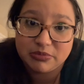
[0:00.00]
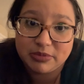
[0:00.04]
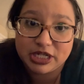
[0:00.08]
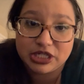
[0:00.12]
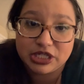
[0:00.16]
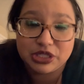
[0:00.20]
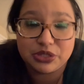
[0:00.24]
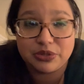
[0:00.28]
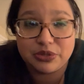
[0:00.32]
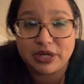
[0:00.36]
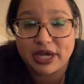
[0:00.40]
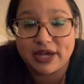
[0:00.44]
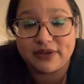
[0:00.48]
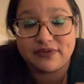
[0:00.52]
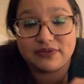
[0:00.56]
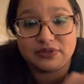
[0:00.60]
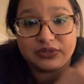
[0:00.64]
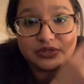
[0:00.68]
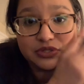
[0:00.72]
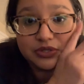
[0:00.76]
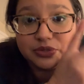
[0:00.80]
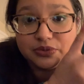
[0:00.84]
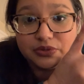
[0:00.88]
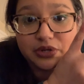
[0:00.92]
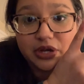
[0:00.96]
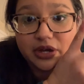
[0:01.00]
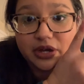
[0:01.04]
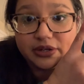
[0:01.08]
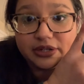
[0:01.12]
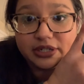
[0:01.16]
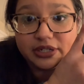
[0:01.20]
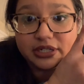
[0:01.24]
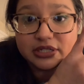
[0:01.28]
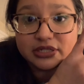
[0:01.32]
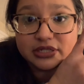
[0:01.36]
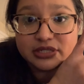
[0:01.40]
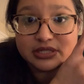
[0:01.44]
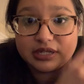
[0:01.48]
I do have two
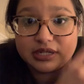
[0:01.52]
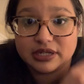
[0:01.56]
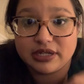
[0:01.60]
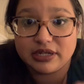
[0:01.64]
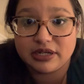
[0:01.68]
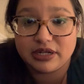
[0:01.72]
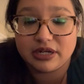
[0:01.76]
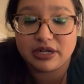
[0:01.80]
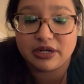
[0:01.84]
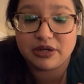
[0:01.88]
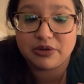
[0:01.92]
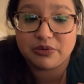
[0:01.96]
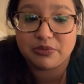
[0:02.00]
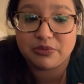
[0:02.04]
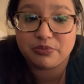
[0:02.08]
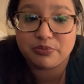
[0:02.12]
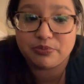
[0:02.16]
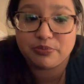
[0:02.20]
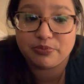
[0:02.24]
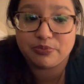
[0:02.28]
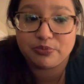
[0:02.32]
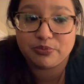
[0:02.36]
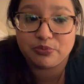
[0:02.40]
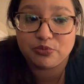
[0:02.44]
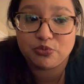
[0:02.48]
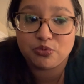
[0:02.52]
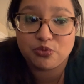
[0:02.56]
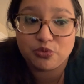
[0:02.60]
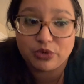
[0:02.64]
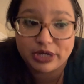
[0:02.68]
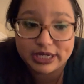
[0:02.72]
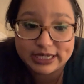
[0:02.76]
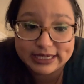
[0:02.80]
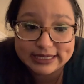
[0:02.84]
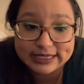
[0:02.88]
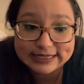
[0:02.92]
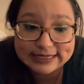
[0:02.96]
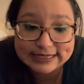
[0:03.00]
daughters.
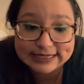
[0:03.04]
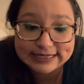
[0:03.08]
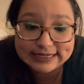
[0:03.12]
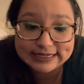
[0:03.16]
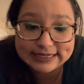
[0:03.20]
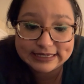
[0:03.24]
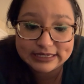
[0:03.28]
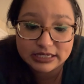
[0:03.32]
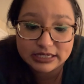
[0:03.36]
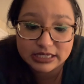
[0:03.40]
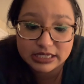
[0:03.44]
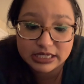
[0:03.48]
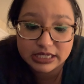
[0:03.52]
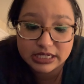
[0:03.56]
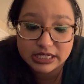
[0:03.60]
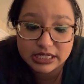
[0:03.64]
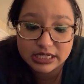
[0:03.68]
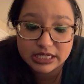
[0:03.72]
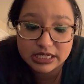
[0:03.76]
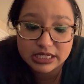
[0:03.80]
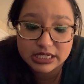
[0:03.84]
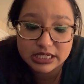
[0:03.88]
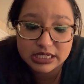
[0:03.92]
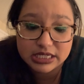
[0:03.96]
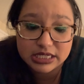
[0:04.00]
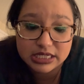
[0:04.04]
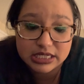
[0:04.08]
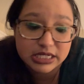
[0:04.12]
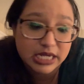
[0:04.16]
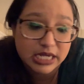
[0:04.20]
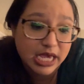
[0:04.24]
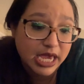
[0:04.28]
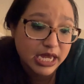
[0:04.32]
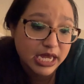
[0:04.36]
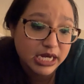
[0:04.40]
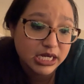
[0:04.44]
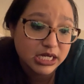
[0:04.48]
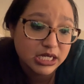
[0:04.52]
One is
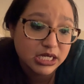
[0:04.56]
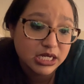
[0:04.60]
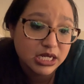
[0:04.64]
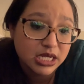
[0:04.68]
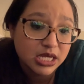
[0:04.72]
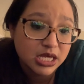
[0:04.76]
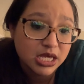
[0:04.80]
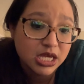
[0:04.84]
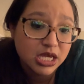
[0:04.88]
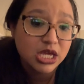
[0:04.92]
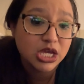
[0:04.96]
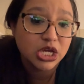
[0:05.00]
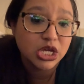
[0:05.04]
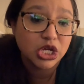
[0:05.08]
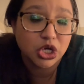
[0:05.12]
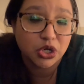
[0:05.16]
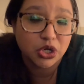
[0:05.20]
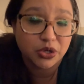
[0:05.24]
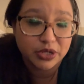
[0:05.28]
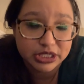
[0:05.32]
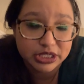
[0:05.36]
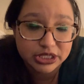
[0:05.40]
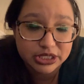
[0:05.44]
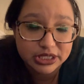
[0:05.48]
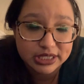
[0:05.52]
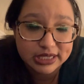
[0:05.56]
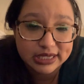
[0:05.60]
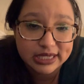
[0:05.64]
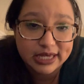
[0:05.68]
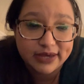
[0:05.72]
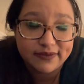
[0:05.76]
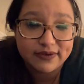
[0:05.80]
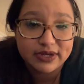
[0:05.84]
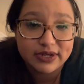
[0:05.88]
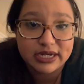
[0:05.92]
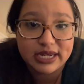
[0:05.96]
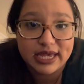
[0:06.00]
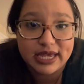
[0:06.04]
10 going to
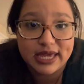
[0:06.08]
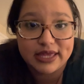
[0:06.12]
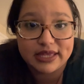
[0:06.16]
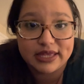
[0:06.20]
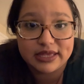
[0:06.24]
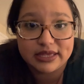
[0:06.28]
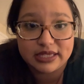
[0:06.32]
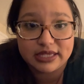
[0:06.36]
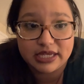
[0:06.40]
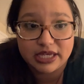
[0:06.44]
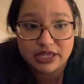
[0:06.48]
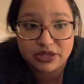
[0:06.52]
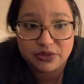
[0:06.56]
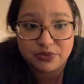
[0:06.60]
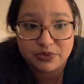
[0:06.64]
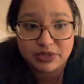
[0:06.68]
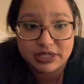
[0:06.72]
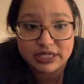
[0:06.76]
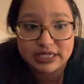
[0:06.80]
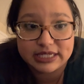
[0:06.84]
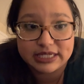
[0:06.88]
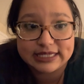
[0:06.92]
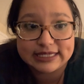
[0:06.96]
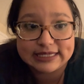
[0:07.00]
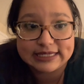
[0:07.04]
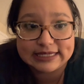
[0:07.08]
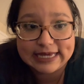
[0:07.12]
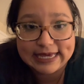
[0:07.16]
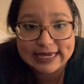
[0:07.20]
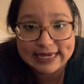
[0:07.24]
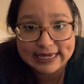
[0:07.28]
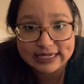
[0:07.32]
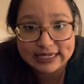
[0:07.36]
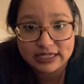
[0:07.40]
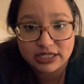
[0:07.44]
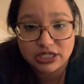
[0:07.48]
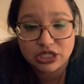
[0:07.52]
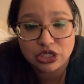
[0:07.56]
11 and the other one is
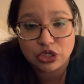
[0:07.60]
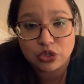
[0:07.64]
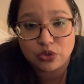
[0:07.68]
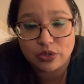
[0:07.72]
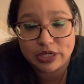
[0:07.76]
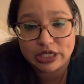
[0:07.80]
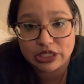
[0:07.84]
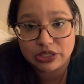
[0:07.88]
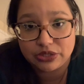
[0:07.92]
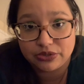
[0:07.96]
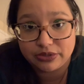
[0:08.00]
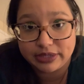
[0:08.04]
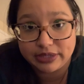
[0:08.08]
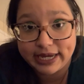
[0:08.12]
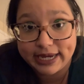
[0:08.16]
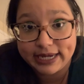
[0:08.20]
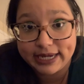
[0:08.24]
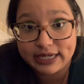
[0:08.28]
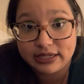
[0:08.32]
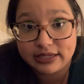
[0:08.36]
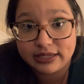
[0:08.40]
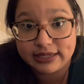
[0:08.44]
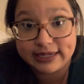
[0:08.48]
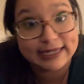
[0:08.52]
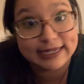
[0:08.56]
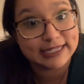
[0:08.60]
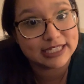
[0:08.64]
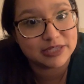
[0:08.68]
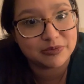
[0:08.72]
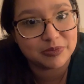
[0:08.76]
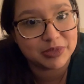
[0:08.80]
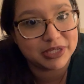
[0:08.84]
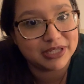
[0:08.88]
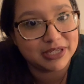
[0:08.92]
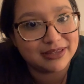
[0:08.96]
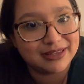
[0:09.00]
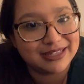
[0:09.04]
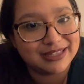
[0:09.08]
8 going to 9 next
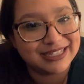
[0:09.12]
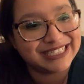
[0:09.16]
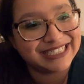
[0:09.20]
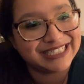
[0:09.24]
month.